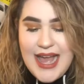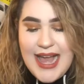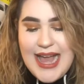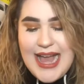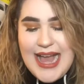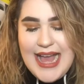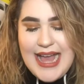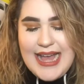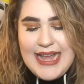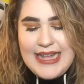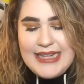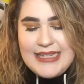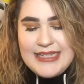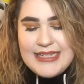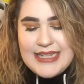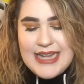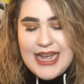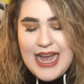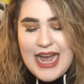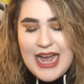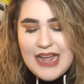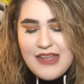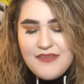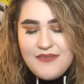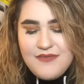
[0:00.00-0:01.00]
And
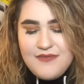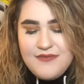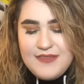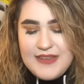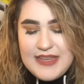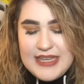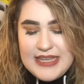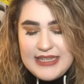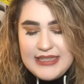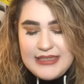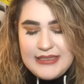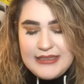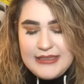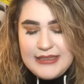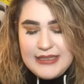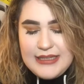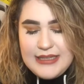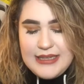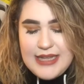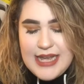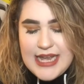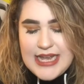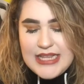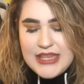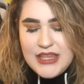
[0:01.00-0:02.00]
I feel
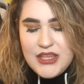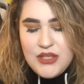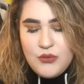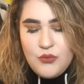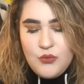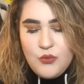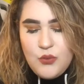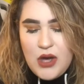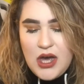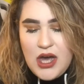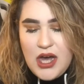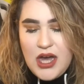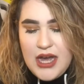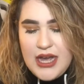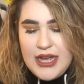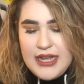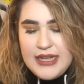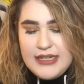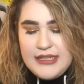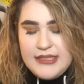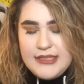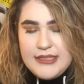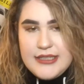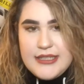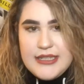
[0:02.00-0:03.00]
like the
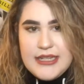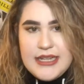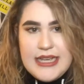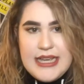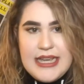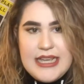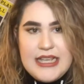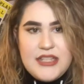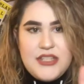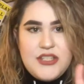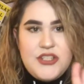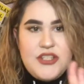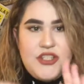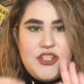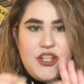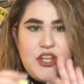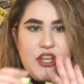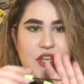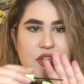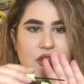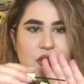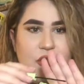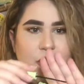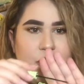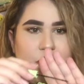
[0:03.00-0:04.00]
wand is
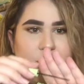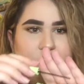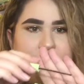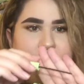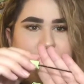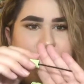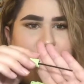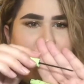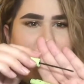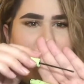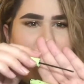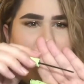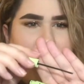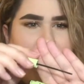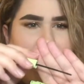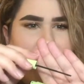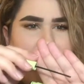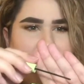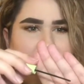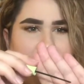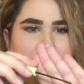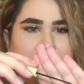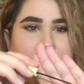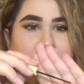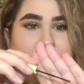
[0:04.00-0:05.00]
too
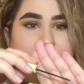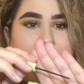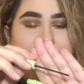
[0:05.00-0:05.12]
small.